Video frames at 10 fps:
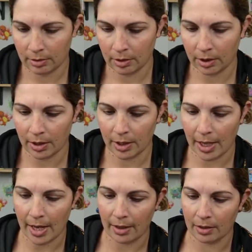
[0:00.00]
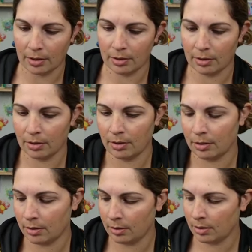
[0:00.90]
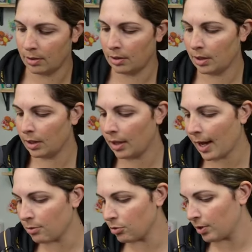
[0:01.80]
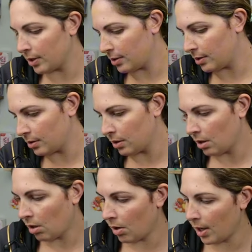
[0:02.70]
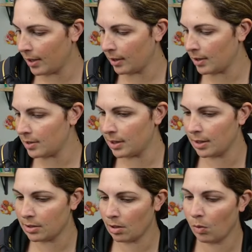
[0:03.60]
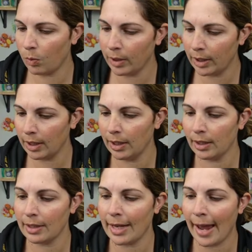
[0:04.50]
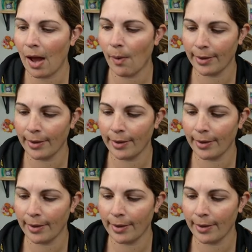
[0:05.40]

Look at that. The Loudred. Alright, let's see. So we, now I